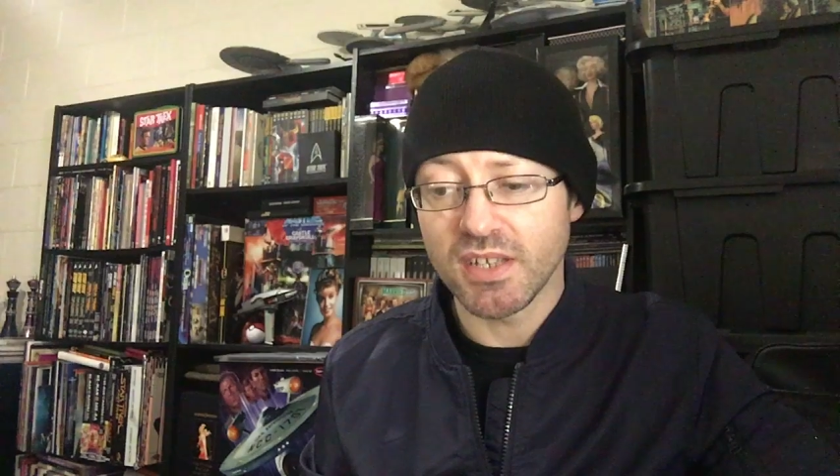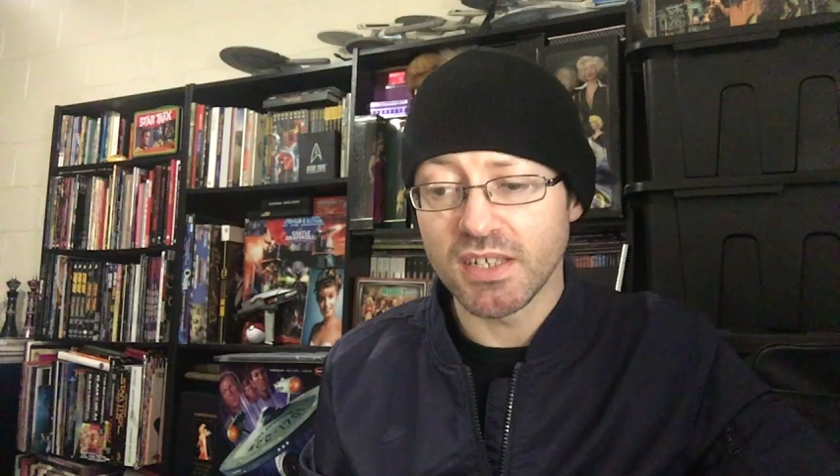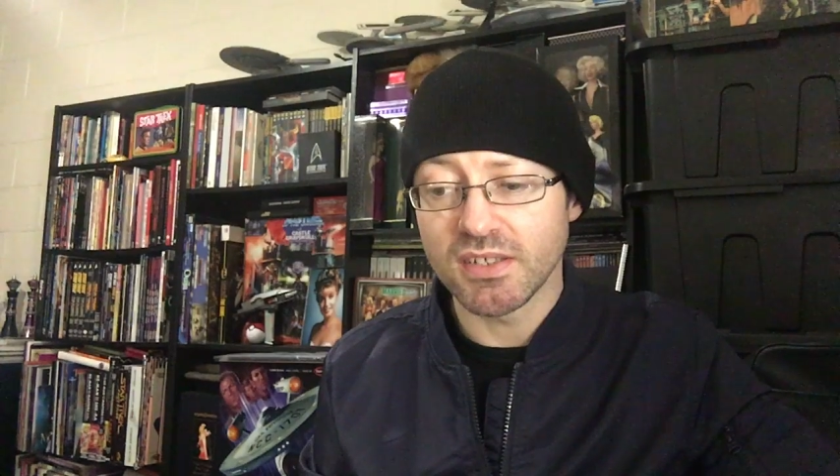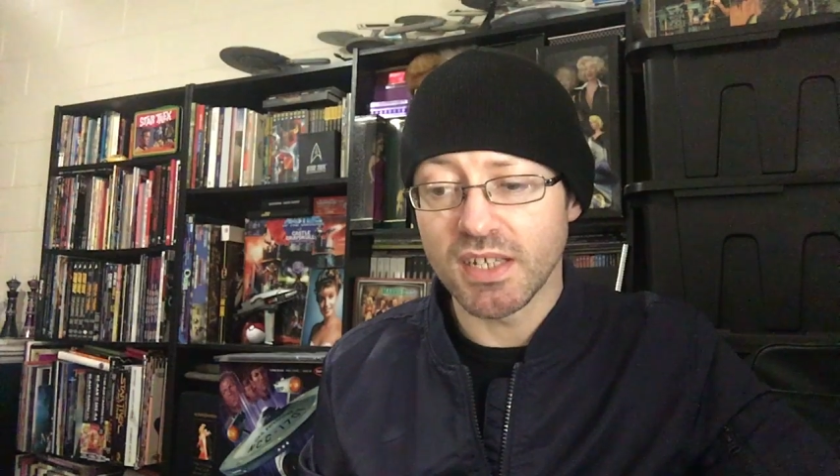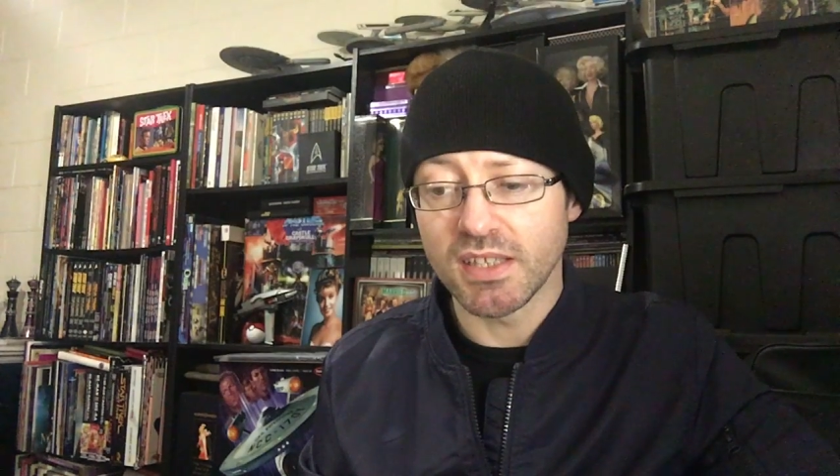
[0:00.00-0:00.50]

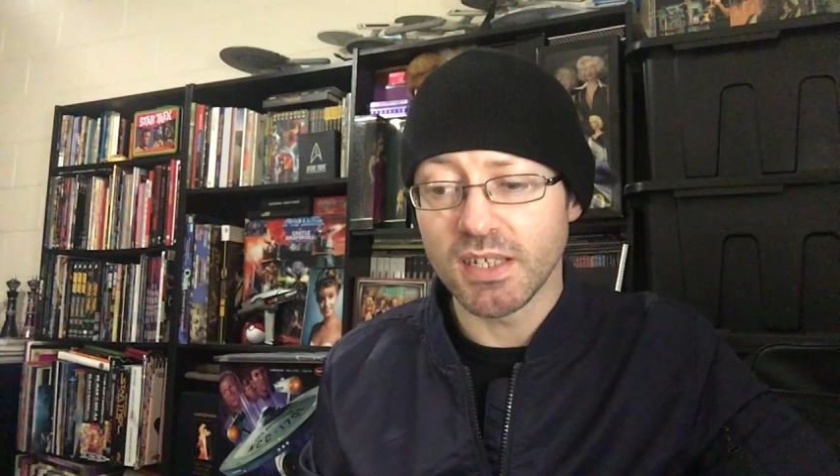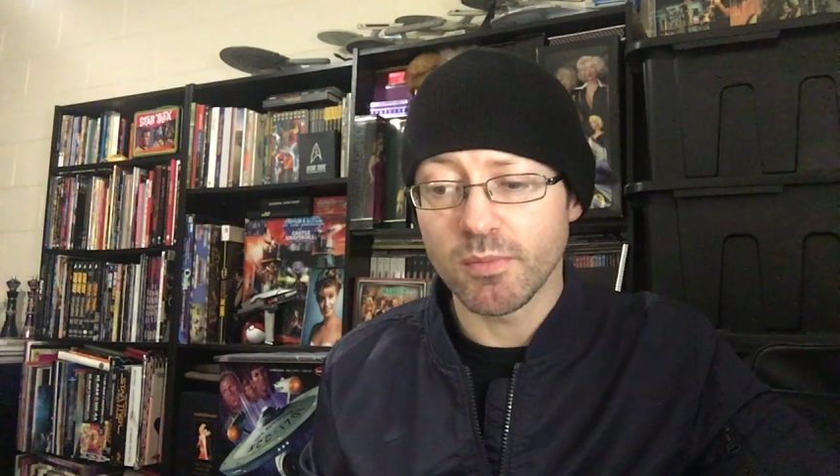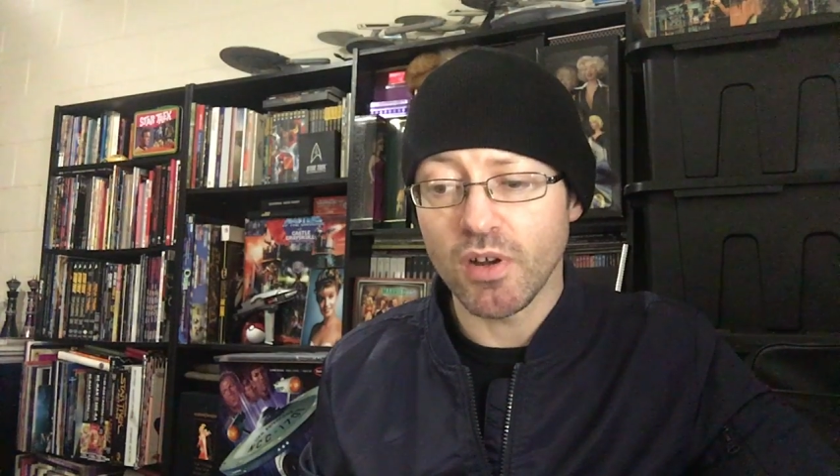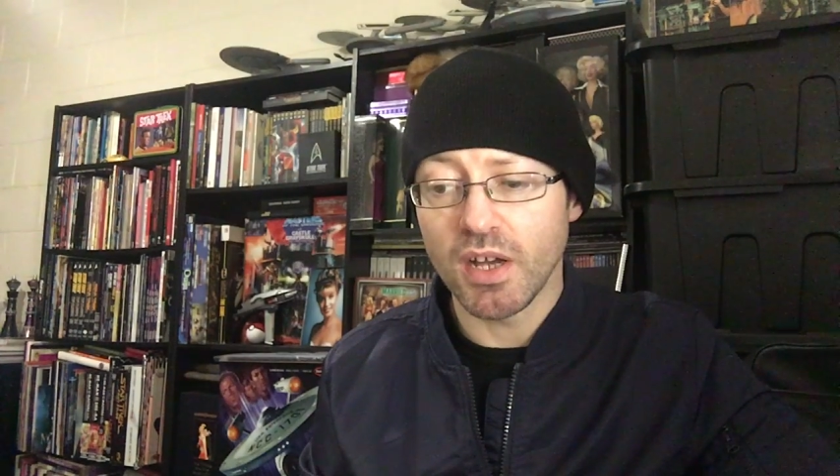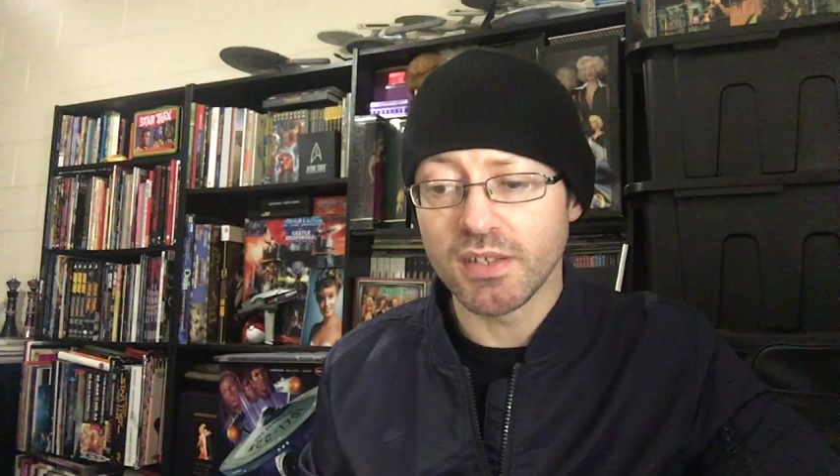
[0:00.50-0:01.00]
station and the
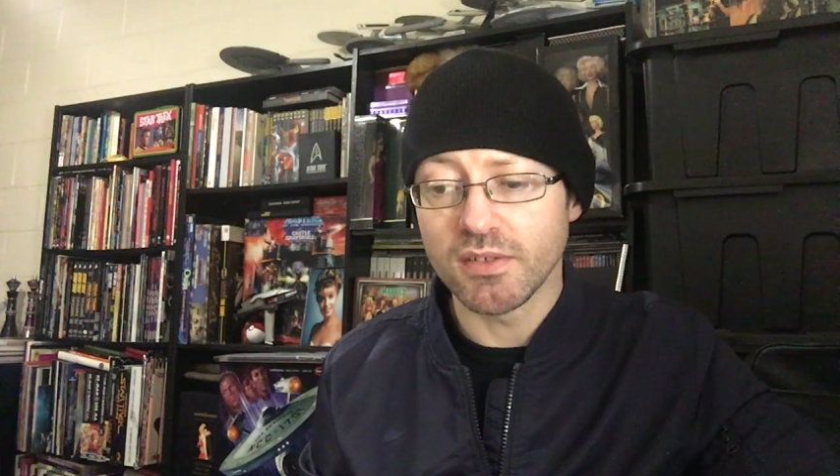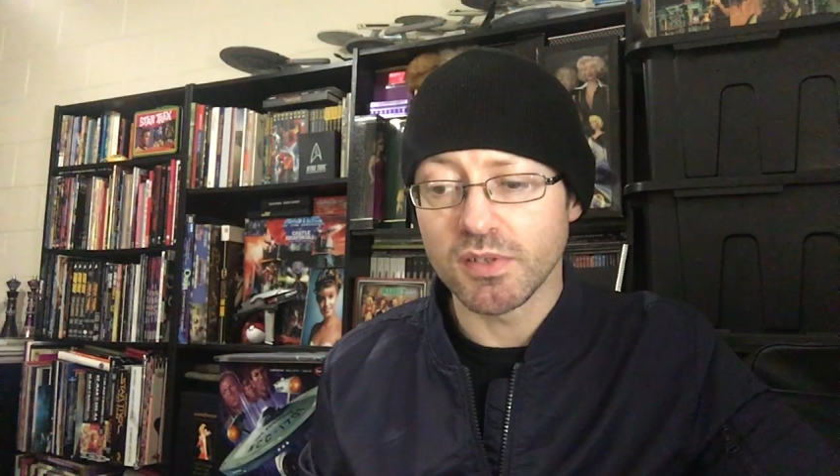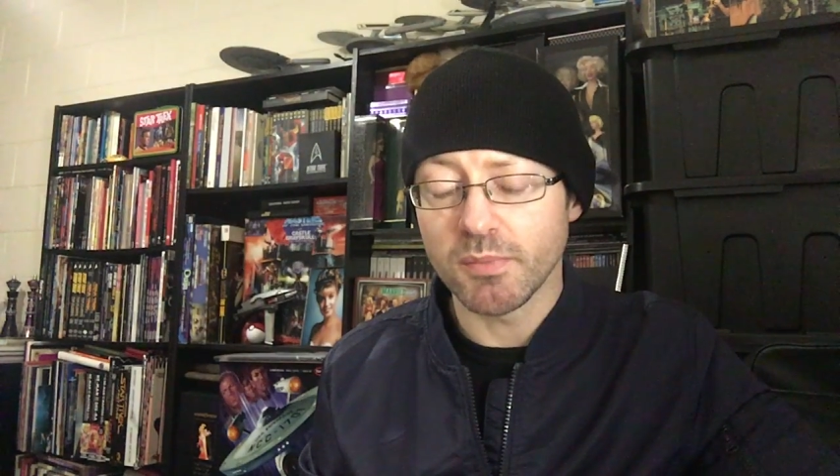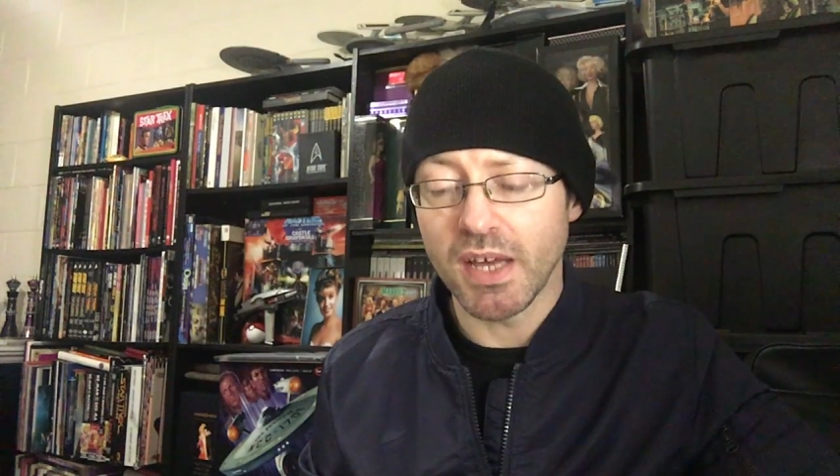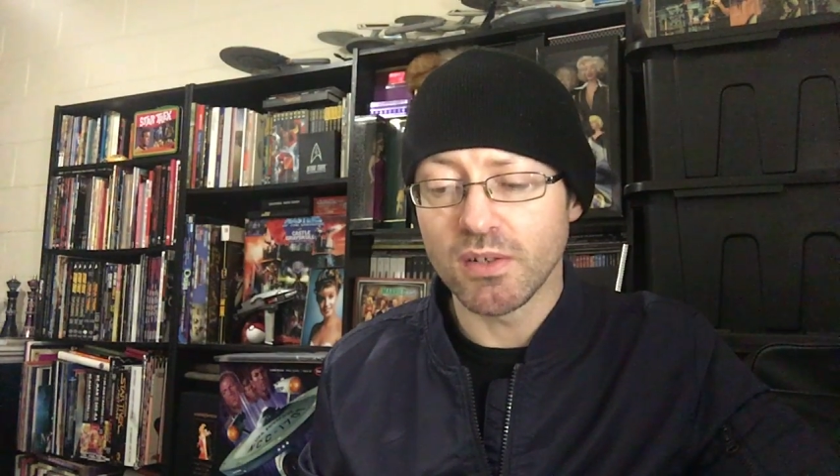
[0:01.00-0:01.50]
Enterprise, and there
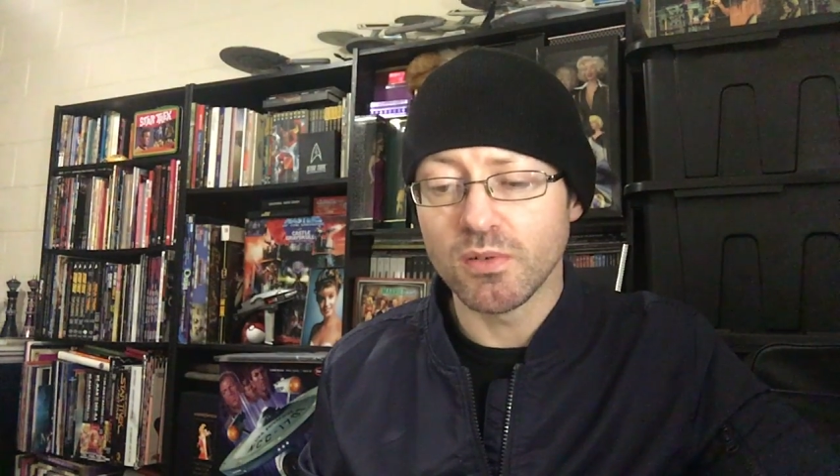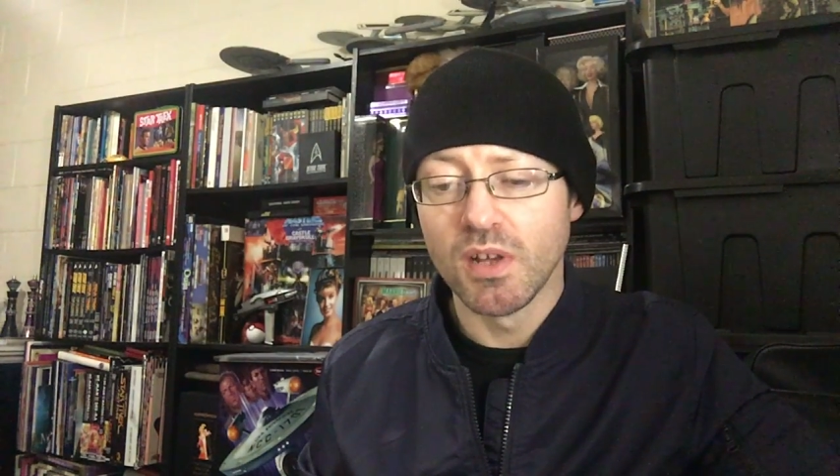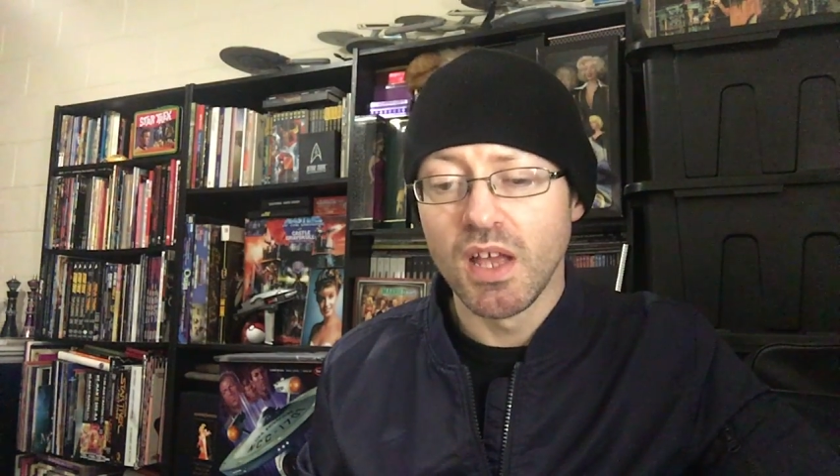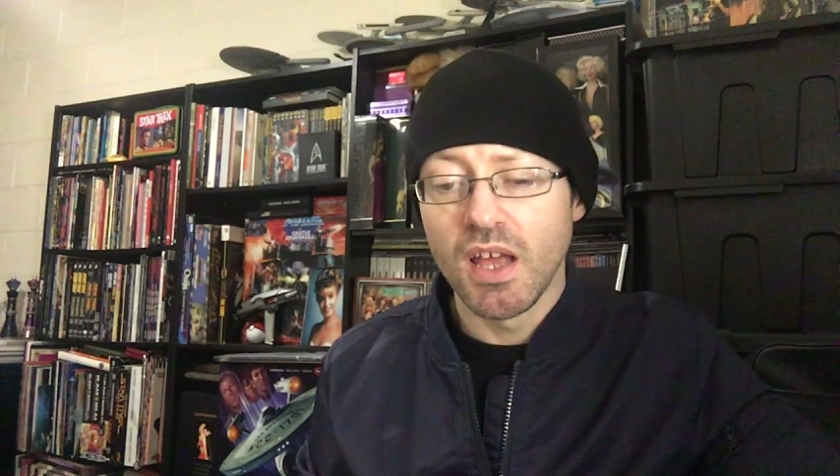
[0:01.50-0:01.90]
was a battle,